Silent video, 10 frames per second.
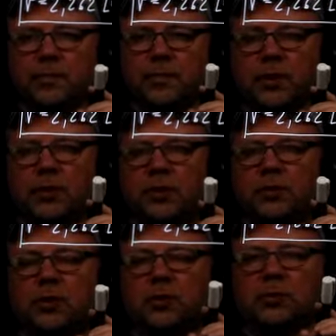then there's
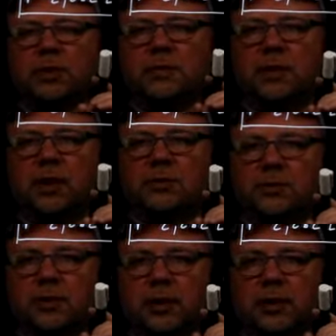no big
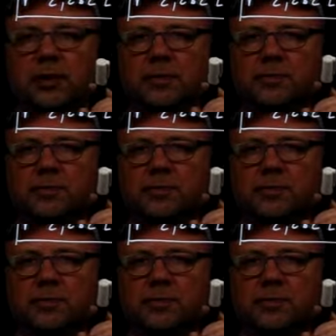philosophy in it.